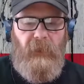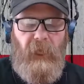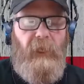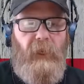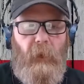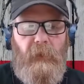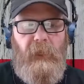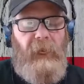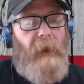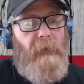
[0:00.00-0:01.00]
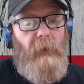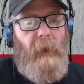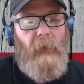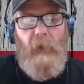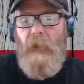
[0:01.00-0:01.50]
taking notes. And I
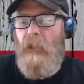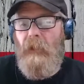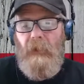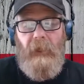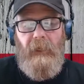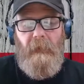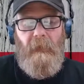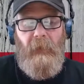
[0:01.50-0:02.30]
remember, like,